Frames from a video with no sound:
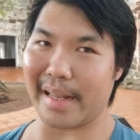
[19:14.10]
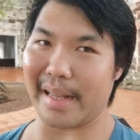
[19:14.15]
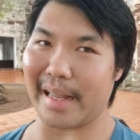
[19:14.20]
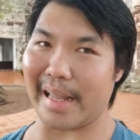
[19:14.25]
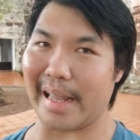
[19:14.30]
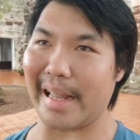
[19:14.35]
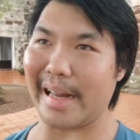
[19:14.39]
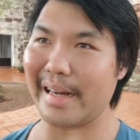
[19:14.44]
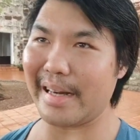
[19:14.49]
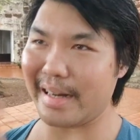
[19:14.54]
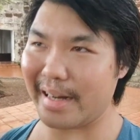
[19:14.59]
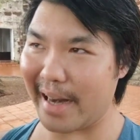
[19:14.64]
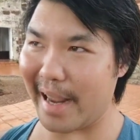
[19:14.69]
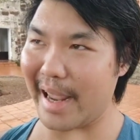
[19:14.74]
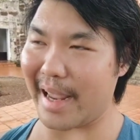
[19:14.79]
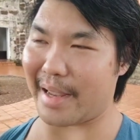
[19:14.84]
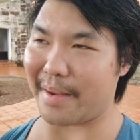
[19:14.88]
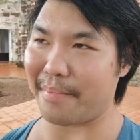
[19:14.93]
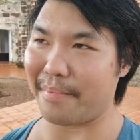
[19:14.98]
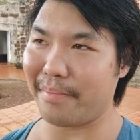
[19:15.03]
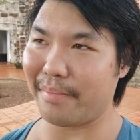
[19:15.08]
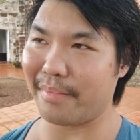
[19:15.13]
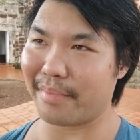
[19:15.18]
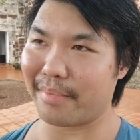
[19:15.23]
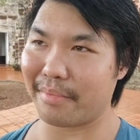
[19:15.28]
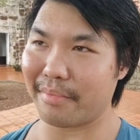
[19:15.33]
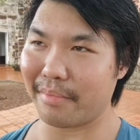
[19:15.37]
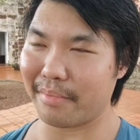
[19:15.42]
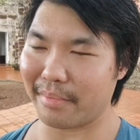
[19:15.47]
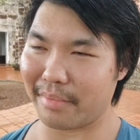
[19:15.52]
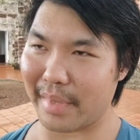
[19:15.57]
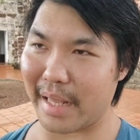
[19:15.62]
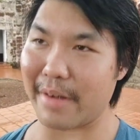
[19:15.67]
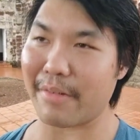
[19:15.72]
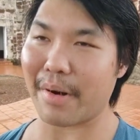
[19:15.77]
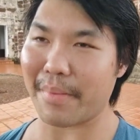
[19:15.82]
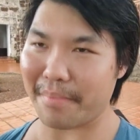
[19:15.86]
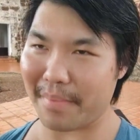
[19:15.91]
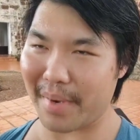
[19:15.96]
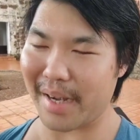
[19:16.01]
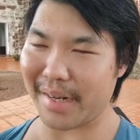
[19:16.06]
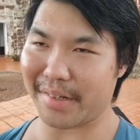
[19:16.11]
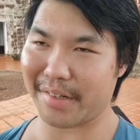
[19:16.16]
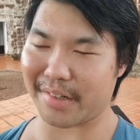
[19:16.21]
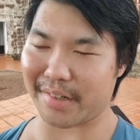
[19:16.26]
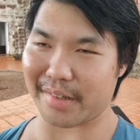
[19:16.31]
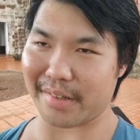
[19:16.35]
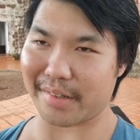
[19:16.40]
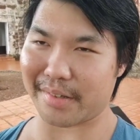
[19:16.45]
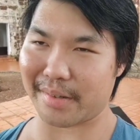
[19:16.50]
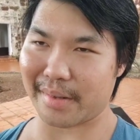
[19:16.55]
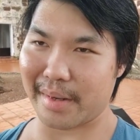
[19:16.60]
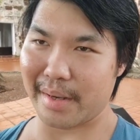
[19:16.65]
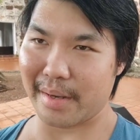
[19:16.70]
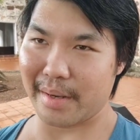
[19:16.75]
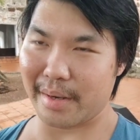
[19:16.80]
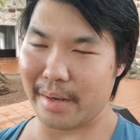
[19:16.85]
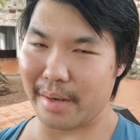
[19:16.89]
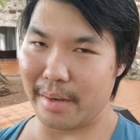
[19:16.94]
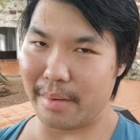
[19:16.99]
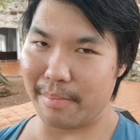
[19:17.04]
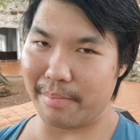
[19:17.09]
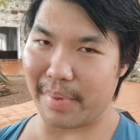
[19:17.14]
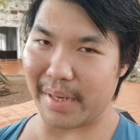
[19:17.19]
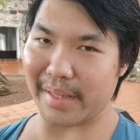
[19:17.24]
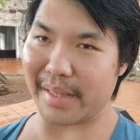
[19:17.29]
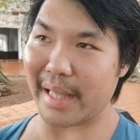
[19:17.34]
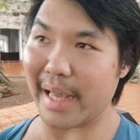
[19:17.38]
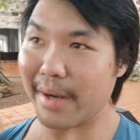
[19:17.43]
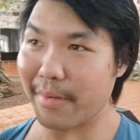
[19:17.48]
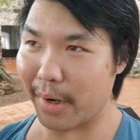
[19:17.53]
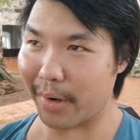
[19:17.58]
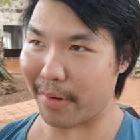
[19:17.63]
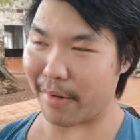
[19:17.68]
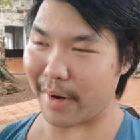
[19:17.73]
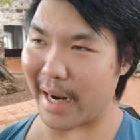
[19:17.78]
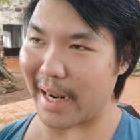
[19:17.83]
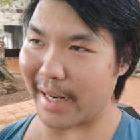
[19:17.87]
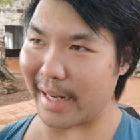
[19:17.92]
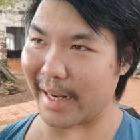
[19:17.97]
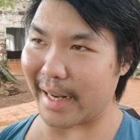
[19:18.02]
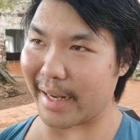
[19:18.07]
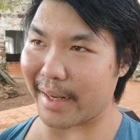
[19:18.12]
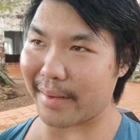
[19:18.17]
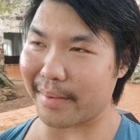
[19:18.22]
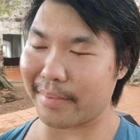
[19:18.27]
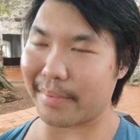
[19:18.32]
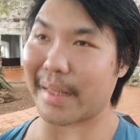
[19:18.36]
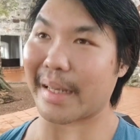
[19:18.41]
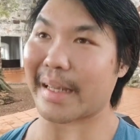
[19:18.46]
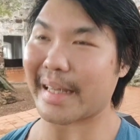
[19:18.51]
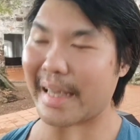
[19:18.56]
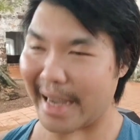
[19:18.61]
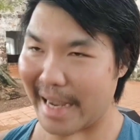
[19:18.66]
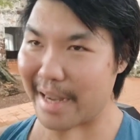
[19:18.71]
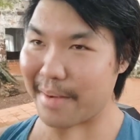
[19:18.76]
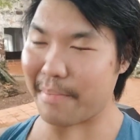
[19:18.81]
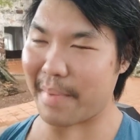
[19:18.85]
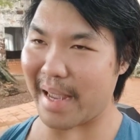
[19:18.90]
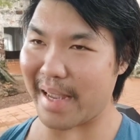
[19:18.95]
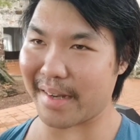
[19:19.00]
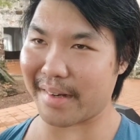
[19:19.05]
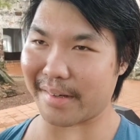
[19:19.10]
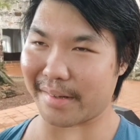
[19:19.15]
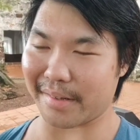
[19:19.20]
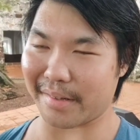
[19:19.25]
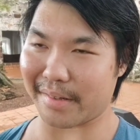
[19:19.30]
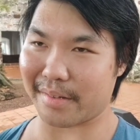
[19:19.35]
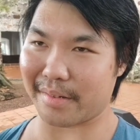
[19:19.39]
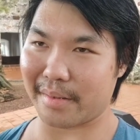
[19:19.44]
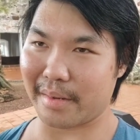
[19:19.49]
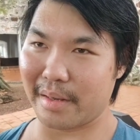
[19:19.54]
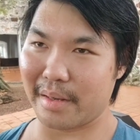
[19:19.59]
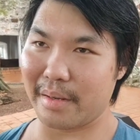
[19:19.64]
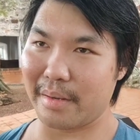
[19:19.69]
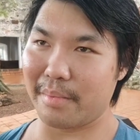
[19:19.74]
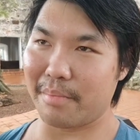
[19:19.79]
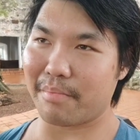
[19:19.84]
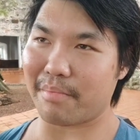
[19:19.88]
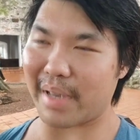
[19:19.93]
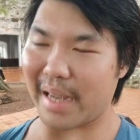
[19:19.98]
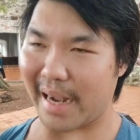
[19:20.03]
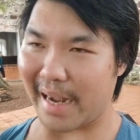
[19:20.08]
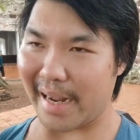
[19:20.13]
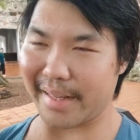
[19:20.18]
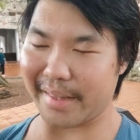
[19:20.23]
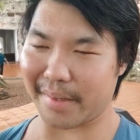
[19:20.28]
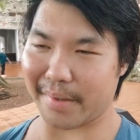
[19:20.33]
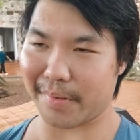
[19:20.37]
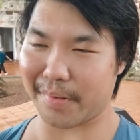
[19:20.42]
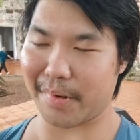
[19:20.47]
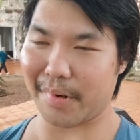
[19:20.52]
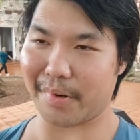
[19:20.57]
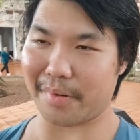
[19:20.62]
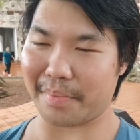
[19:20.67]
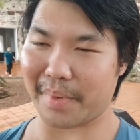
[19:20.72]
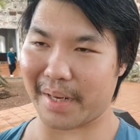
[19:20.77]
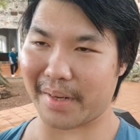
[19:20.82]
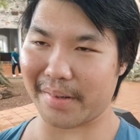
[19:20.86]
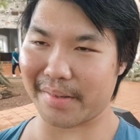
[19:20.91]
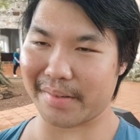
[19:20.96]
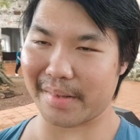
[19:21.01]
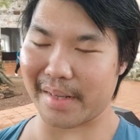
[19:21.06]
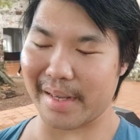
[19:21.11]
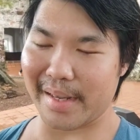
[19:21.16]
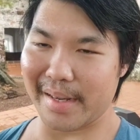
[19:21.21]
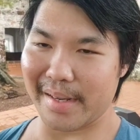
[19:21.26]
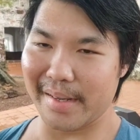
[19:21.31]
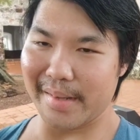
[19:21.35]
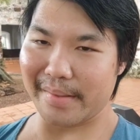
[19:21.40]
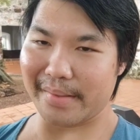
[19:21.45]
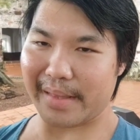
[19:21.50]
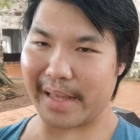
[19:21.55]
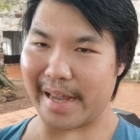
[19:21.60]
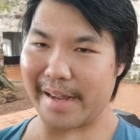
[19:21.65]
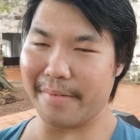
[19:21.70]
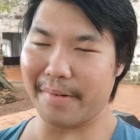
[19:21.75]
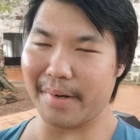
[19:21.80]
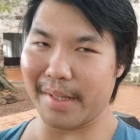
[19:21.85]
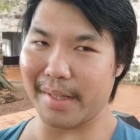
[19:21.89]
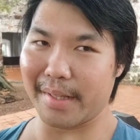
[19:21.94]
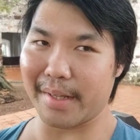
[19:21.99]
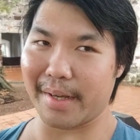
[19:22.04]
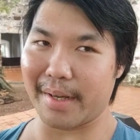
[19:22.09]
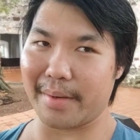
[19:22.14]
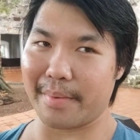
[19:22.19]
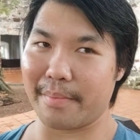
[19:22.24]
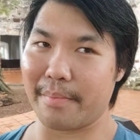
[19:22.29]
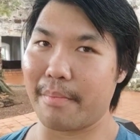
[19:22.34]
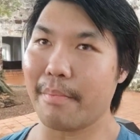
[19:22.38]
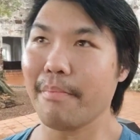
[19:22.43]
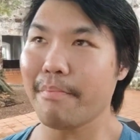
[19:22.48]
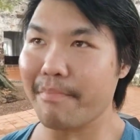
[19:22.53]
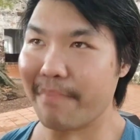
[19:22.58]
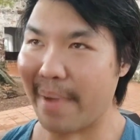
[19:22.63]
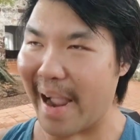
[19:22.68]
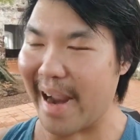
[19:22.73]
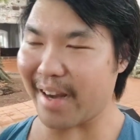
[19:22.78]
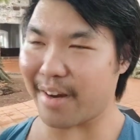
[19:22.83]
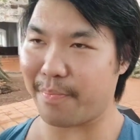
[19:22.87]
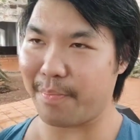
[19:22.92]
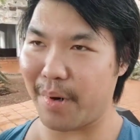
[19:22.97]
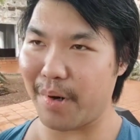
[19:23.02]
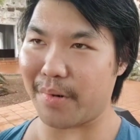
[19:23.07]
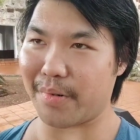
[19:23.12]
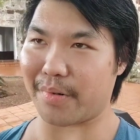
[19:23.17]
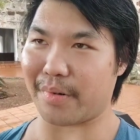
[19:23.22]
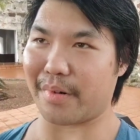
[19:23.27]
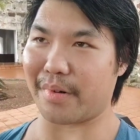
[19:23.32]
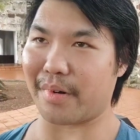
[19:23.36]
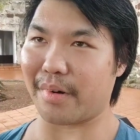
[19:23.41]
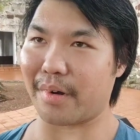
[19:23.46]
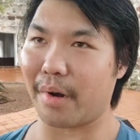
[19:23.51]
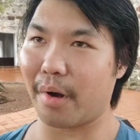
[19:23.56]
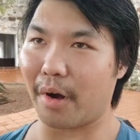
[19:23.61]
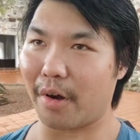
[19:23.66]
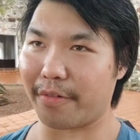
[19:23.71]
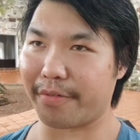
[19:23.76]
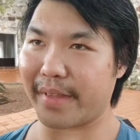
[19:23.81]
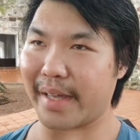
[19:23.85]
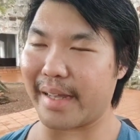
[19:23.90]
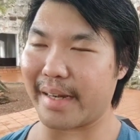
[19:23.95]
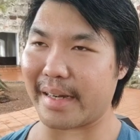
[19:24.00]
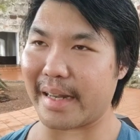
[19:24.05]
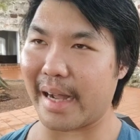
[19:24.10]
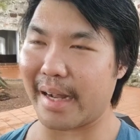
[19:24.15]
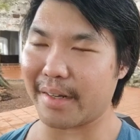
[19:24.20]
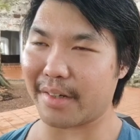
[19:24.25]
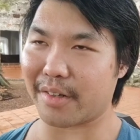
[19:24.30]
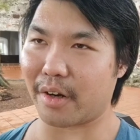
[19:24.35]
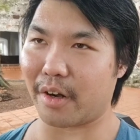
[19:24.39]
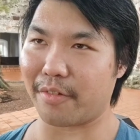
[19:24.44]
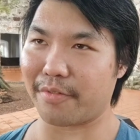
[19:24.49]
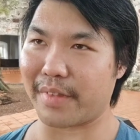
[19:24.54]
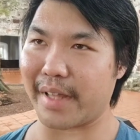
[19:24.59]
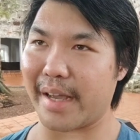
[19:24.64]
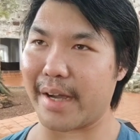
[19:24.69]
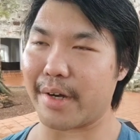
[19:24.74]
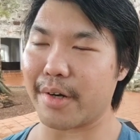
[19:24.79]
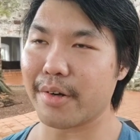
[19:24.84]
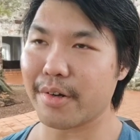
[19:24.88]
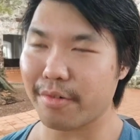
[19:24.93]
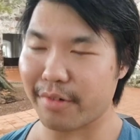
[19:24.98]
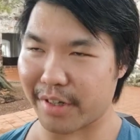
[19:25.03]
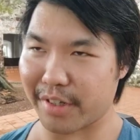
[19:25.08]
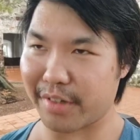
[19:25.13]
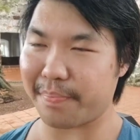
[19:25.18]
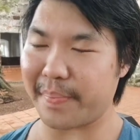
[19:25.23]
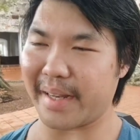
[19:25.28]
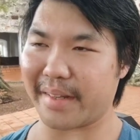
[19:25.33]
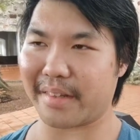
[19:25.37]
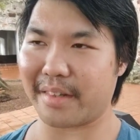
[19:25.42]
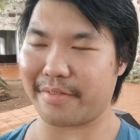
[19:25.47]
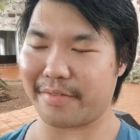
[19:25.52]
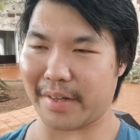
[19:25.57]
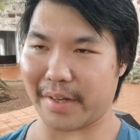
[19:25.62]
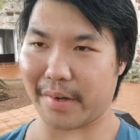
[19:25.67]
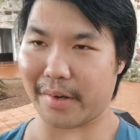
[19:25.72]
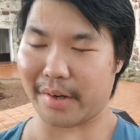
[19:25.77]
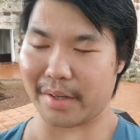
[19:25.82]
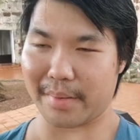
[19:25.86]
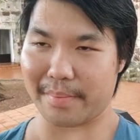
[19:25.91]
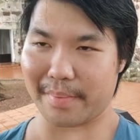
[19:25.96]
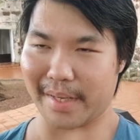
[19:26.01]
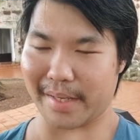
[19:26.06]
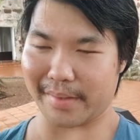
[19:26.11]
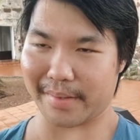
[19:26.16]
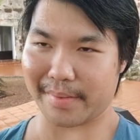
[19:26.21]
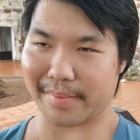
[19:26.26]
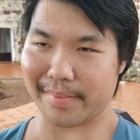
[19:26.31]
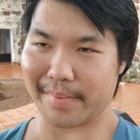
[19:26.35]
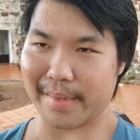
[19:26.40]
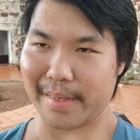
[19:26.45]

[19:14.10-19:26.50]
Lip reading: in name, they were merchants, but they were really the kingmakers behind the throne, because they were the backbone of their own respective economies.